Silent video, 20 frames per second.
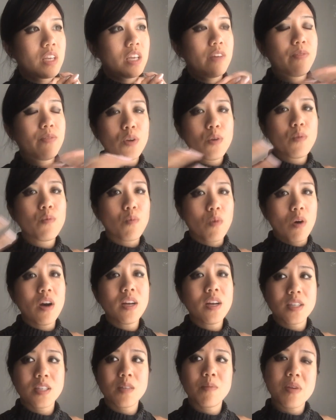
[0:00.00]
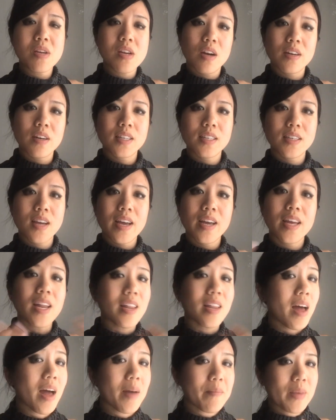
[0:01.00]
If you want to be on a diet
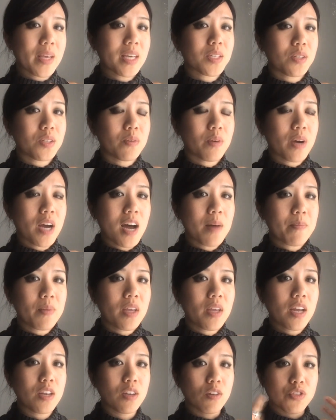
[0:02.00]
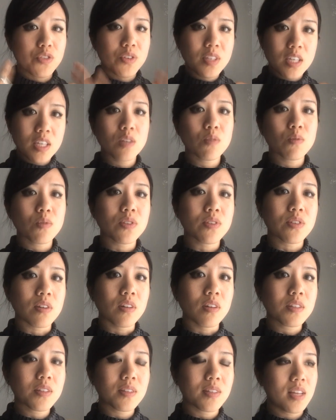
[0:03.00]
and that makes you happy and you're seeing
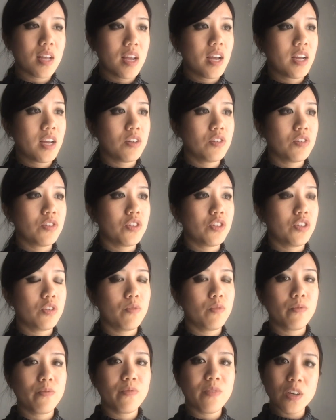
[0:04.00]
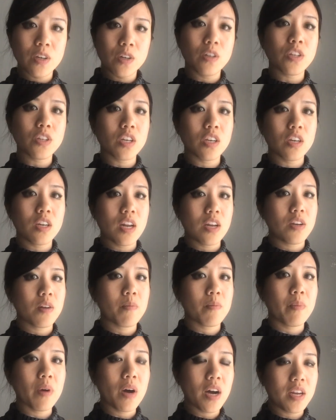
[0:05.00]
results and you feel good and
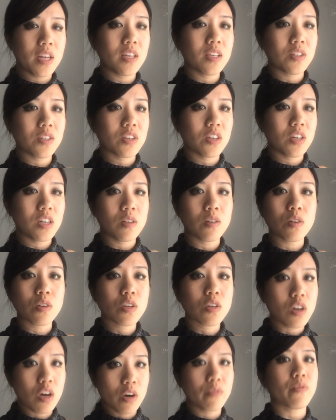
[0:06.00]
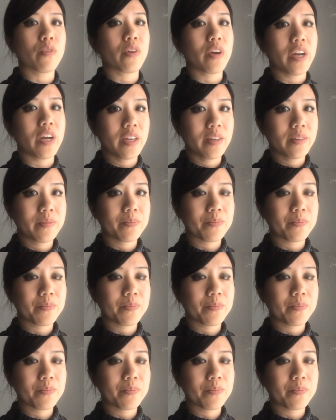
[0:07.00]
your body is good, go for it.